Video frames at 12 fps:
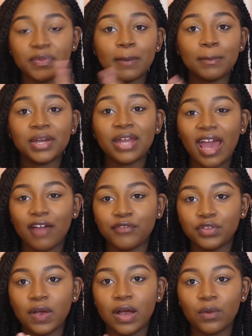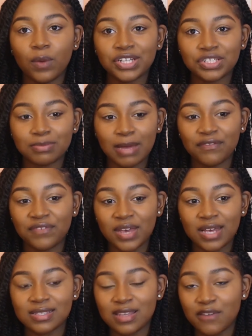But after I wash my
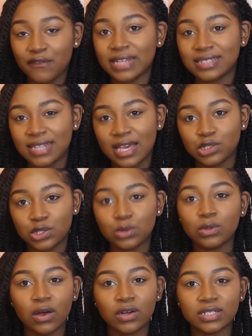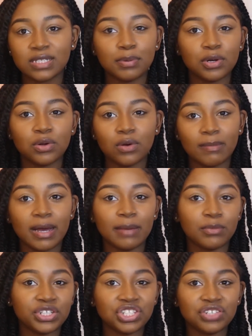face, if I take too long to put on my
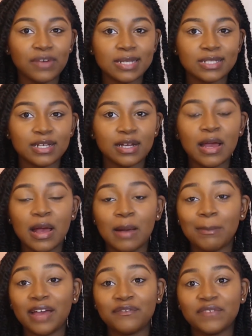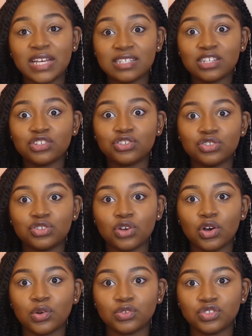moisturizer, my face is
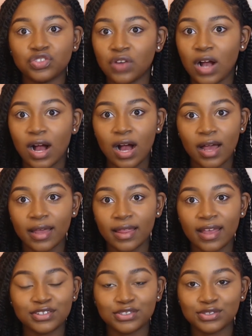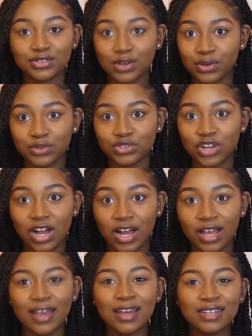so dry, like so dry.
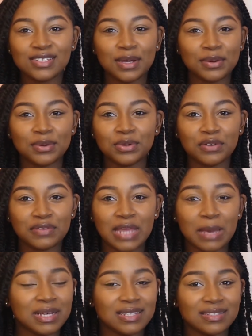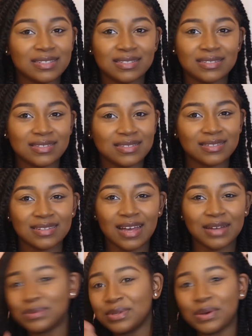So I don't know if that means, I
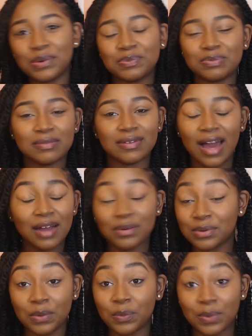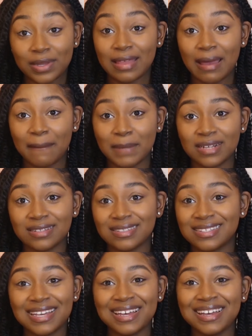don't know what that means.